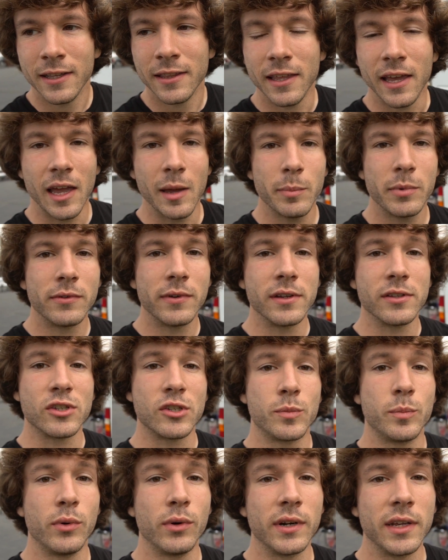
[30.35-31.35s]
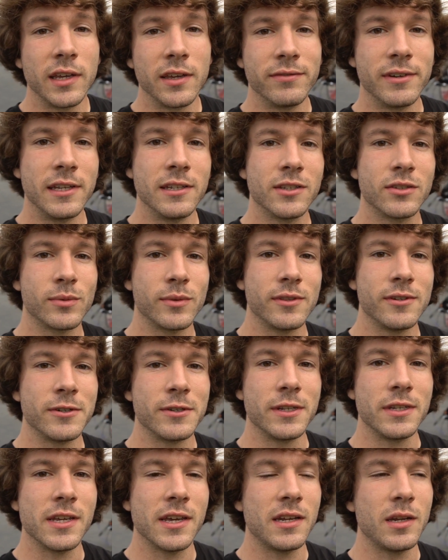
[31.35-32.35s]
They happen around sporting events when
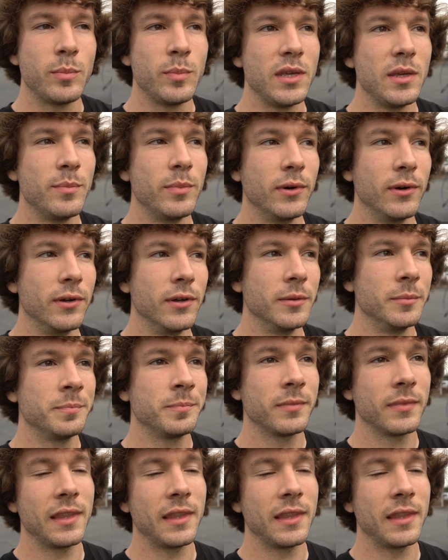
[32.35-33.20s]
there's a ton of people.